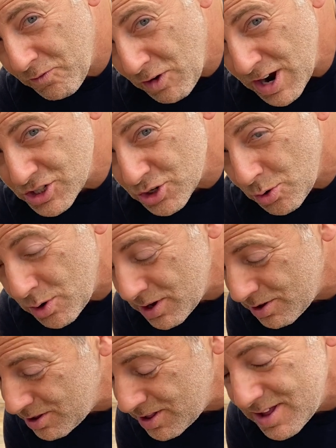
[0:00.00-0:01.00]
fresh
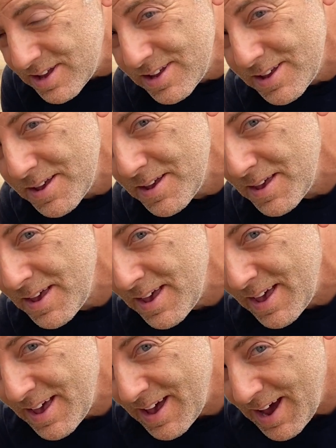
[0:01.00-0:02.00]
oil.
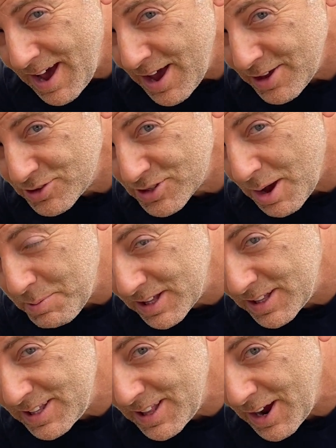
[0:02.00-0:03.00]
You saw me
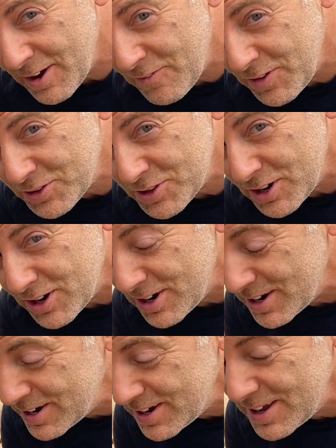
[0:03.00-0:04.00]
clean the air filter.
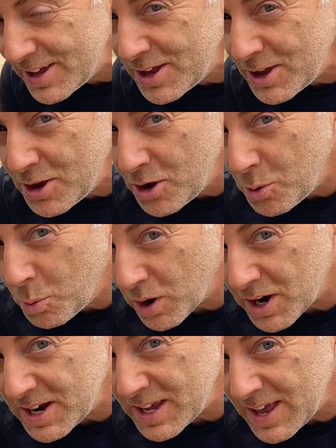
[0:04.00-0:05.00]
We're
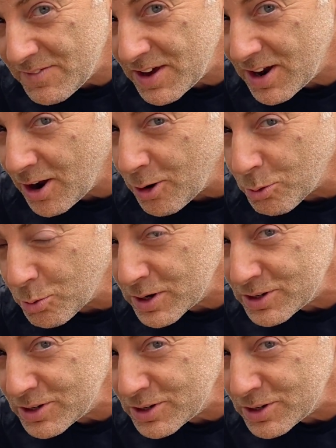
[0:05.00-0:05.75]
gonna give it a real